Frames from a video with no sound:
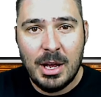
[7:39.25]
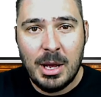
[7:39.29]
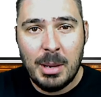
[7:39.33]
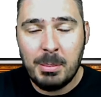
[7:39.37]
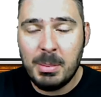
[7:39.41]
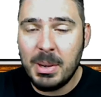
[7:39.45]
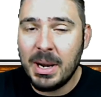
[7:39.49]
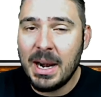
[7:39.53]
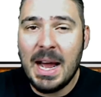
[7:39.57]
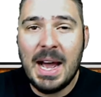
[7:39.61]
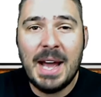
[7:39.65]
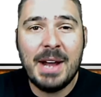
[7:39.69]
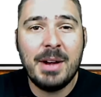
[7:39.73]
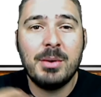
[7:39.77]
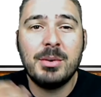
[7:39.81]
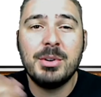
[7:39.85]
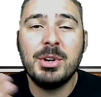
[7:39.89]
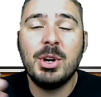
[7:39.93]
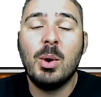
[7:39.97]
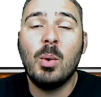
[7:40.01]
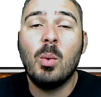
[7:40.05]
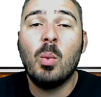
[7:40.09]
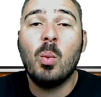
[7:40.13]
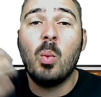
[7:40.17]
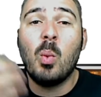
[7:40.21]
but I don't
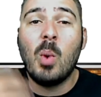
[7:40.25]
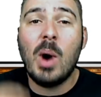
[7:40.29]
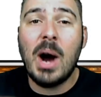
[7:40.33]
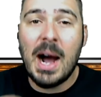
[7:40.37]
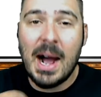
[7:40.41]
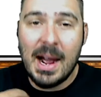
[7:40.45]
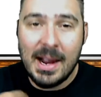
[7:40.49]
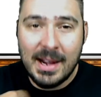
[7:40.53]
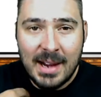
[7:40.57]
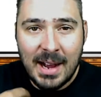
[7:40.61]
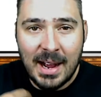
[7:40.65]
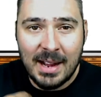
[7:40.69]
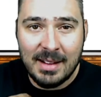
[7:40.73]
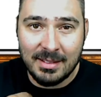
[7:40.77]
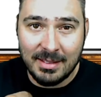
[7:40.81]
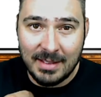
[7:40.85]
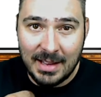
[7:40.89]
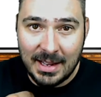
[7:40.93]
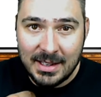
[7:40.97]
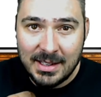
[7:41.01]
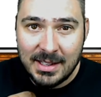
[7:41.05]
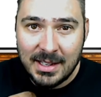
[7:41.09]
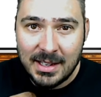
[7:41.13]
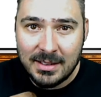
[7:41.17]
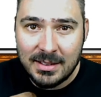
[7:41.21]
know why I
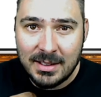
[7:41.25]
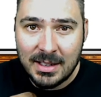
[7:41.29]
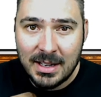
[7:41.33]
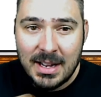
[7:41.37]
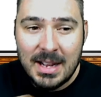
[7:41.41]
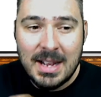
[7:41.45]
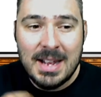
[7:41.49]
like it.